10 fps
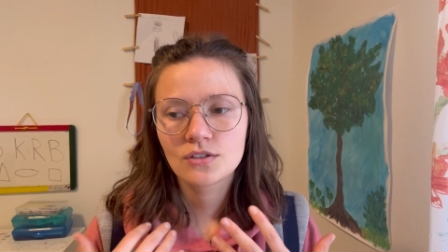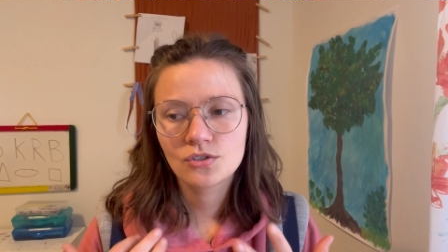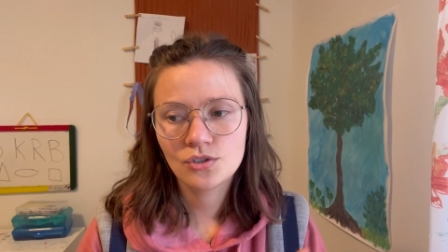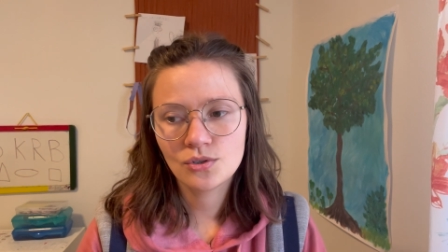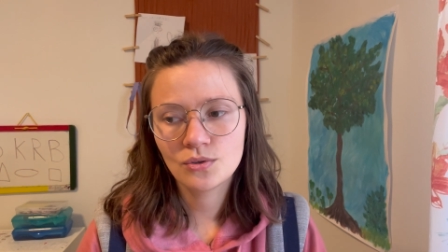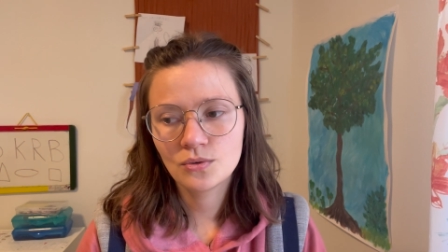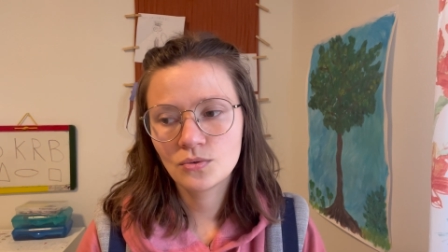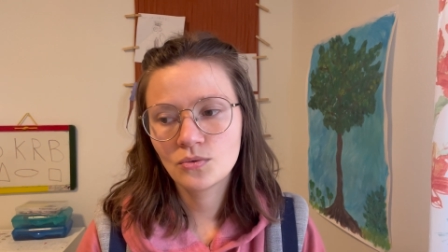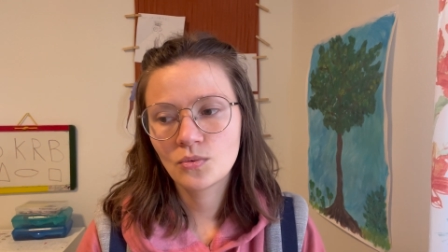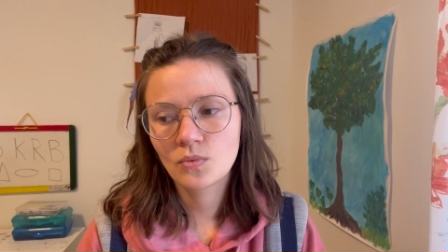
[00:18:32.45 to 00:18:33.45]

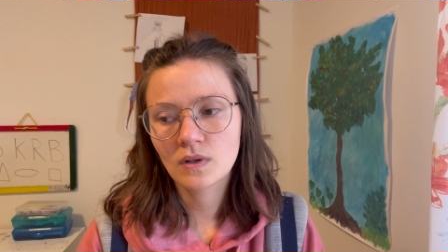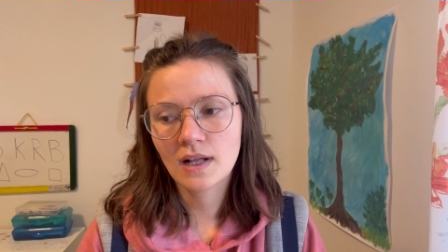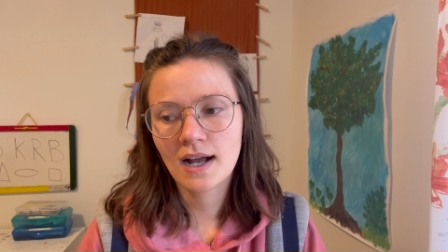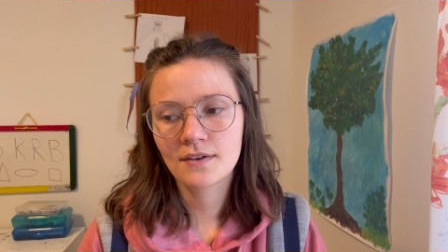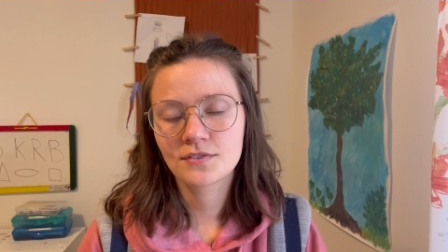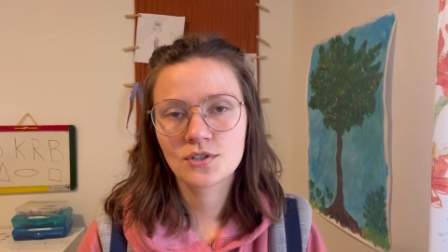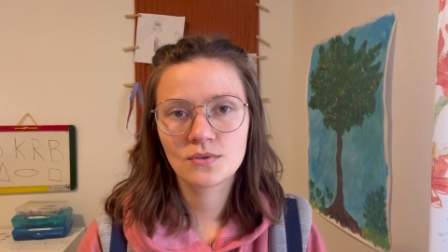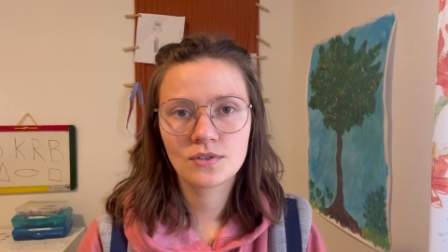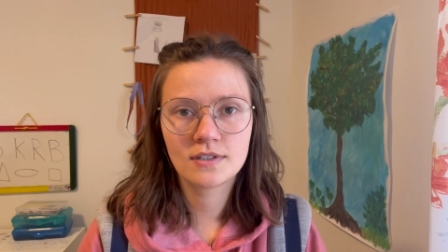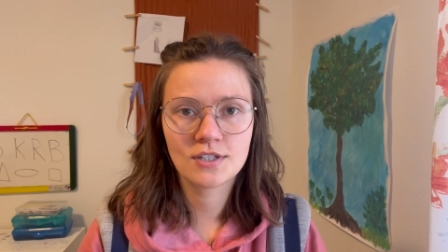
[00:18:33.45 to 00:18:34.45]
You will have
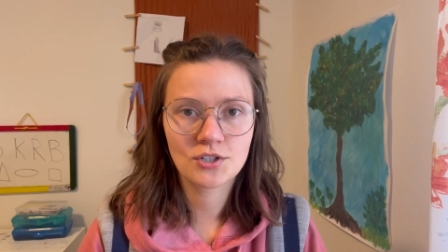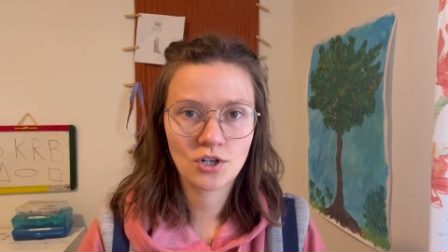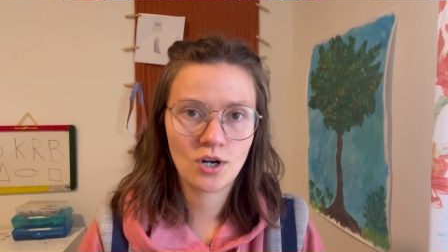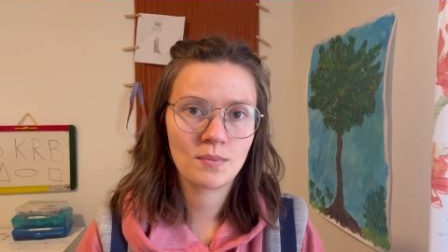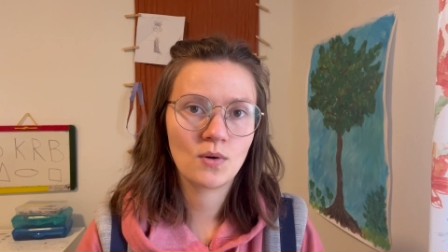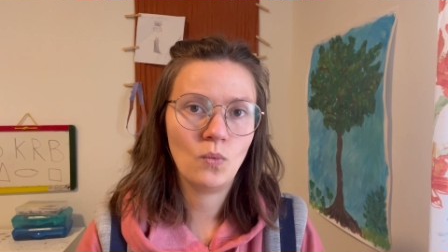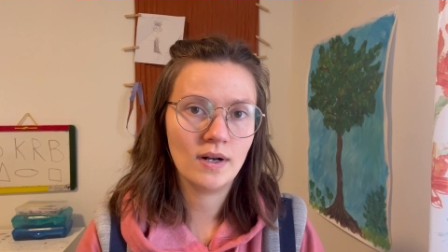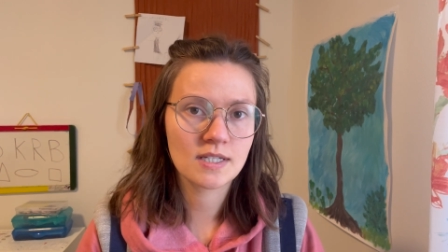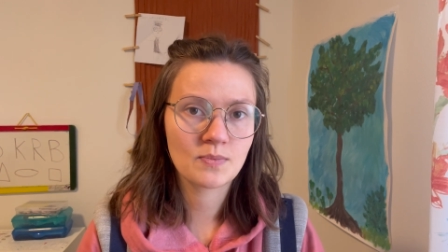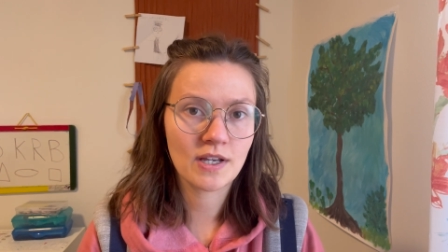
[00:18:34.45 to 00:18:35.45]
to determine what
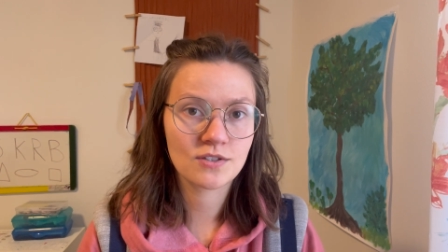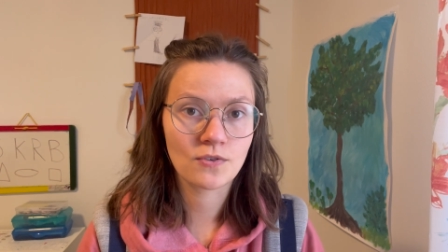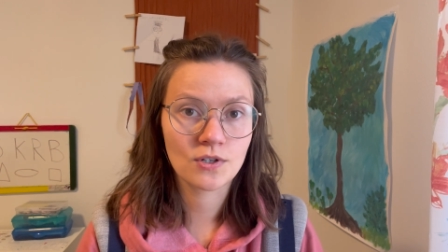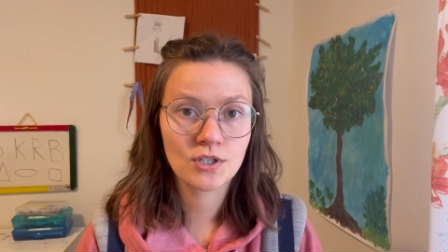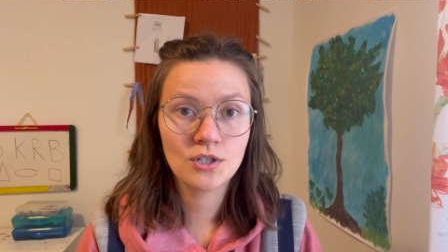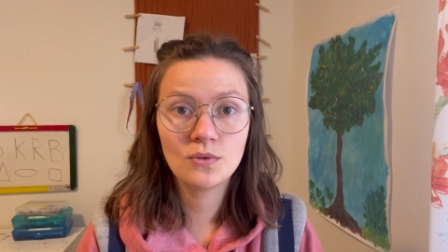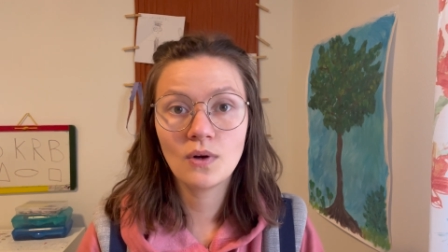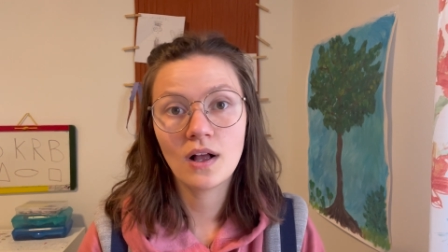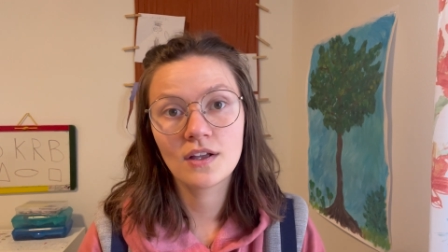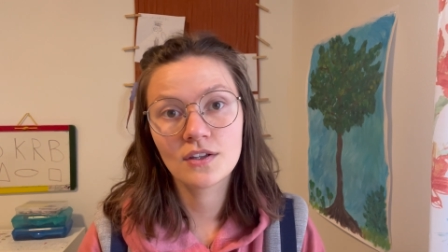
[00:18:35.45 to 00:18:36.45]
is best for you.